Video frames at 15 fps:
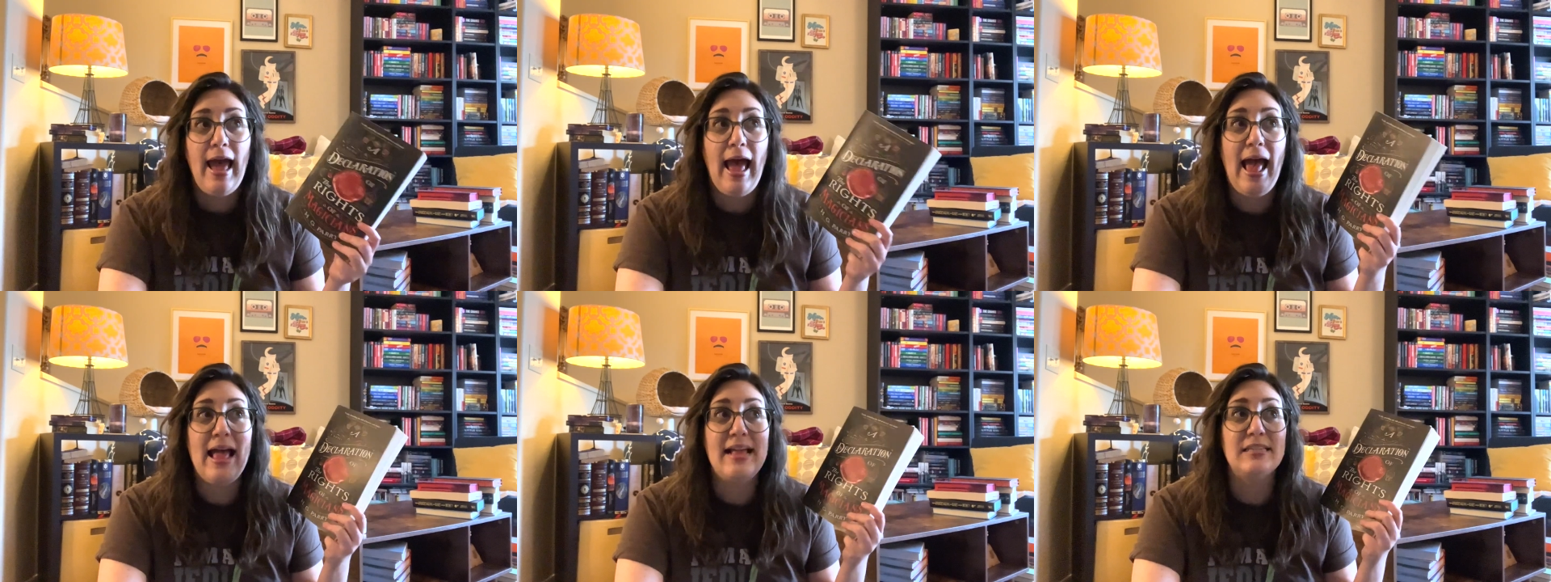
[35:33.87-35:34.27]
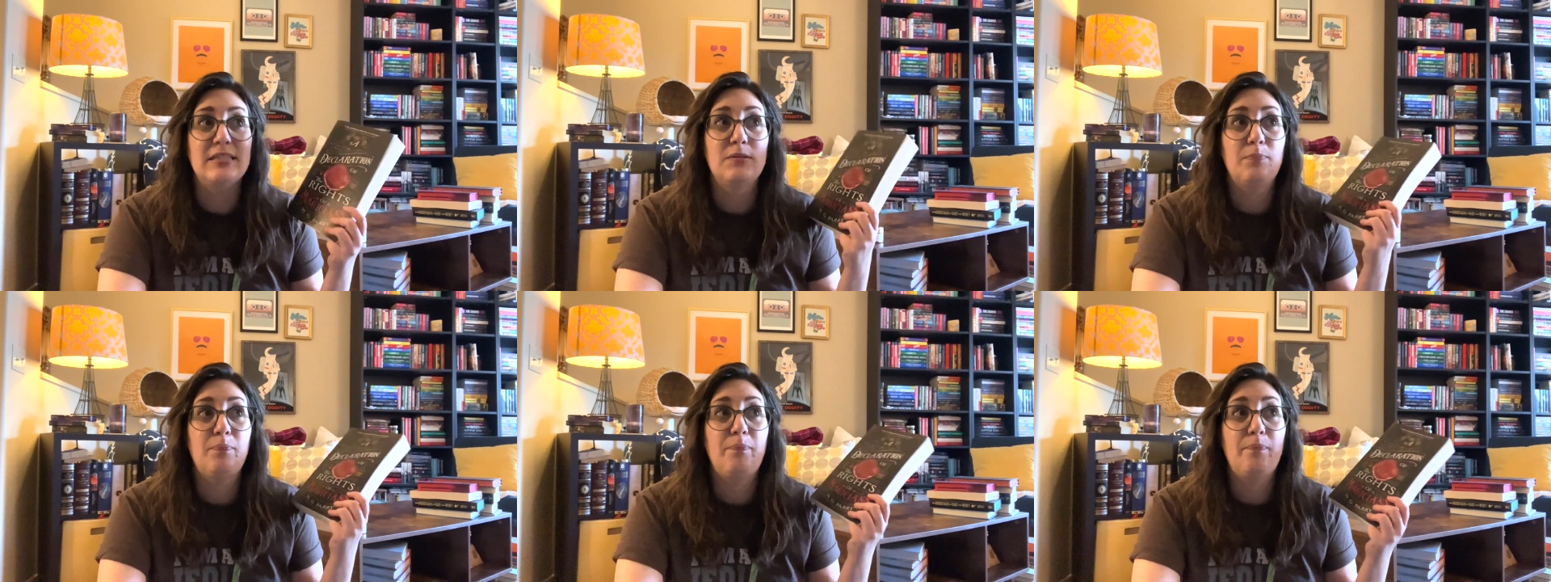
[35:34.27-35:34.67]

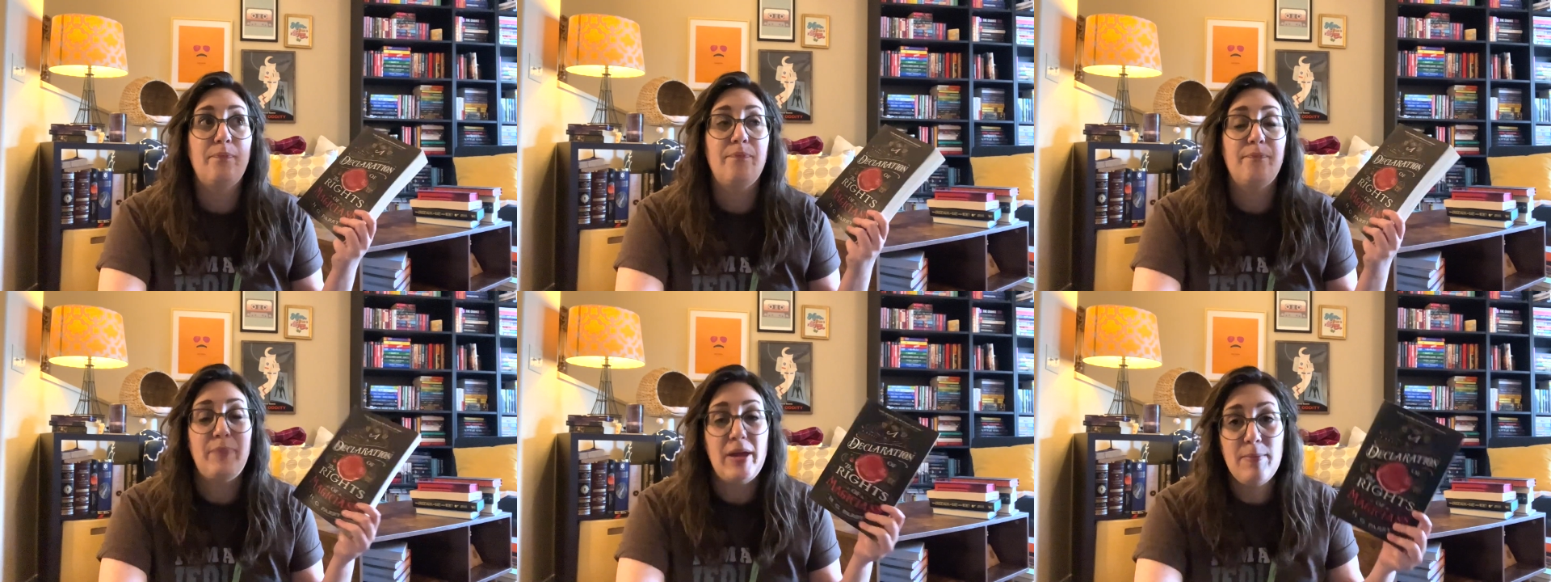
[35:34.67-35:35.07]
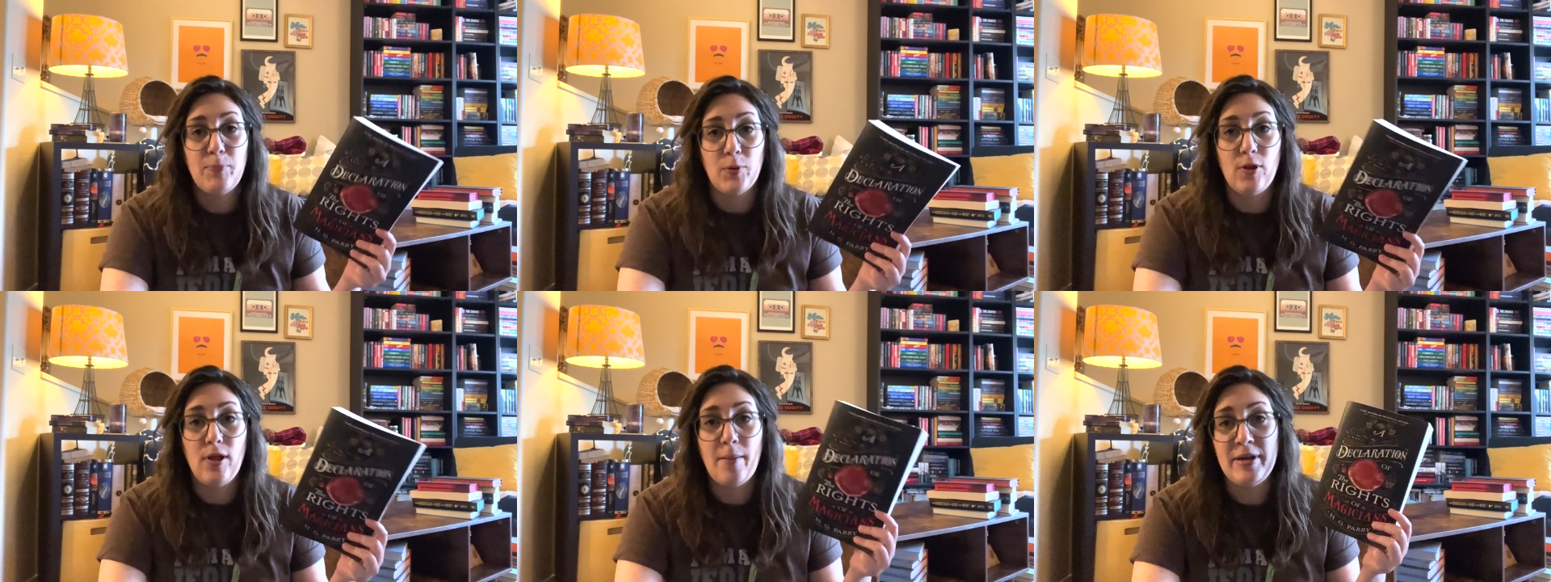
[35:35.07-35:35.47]
as
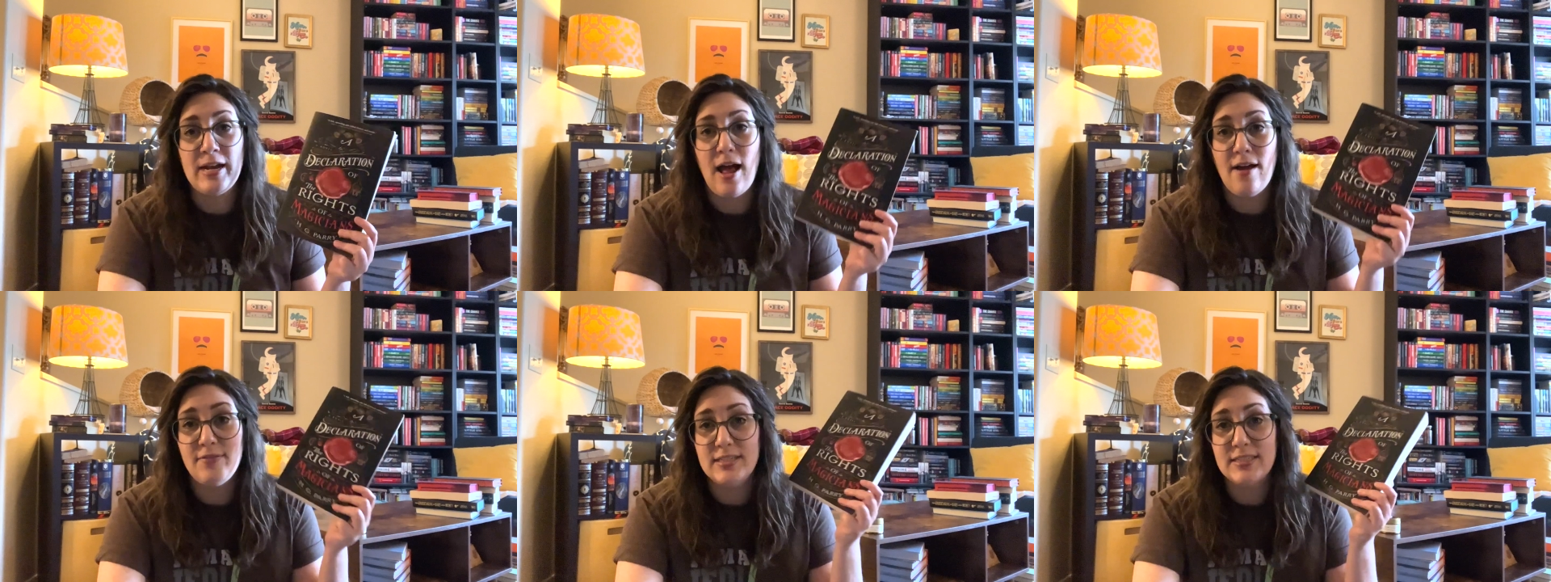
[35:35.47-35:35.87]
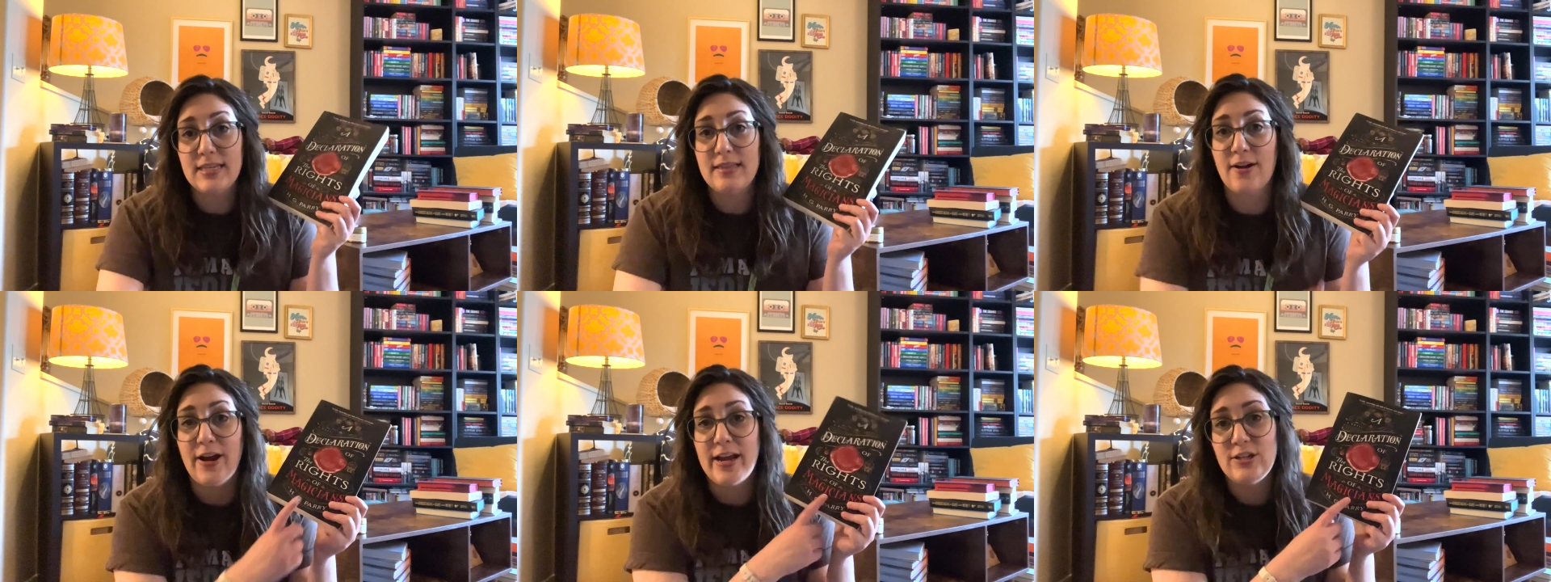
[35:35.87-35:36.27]
people. I mean, obviously
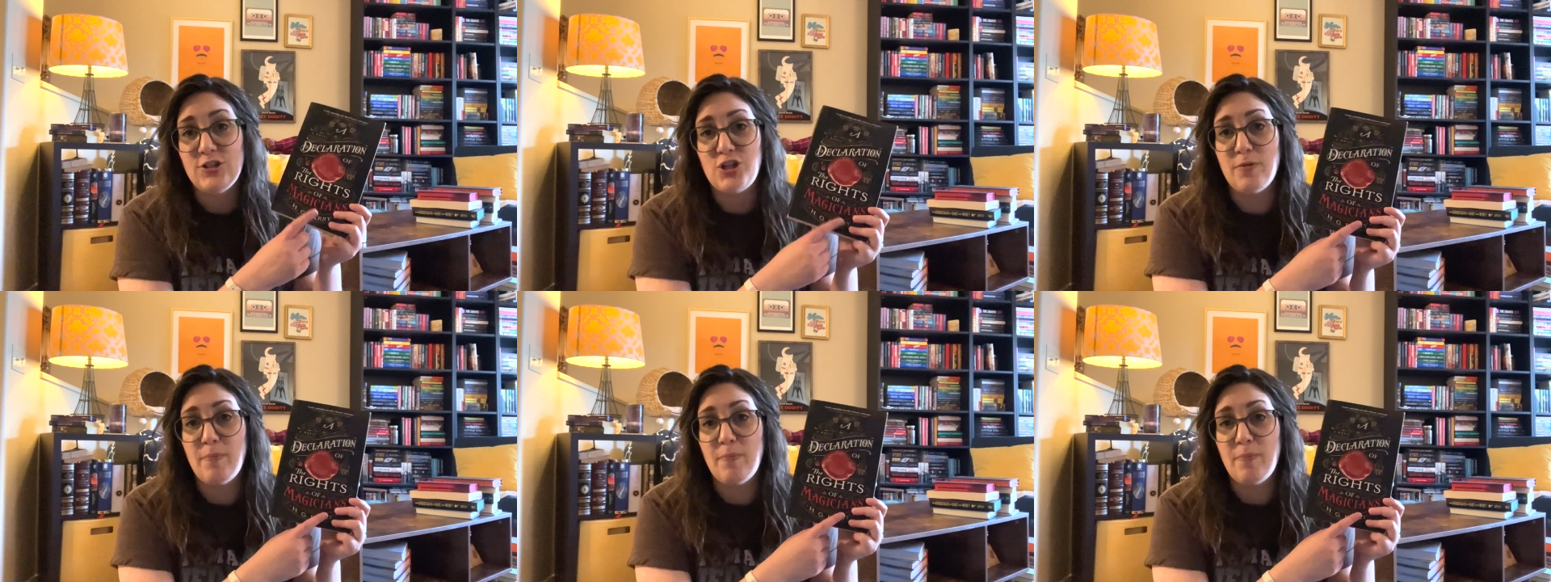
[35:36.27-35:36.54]
they're H.G.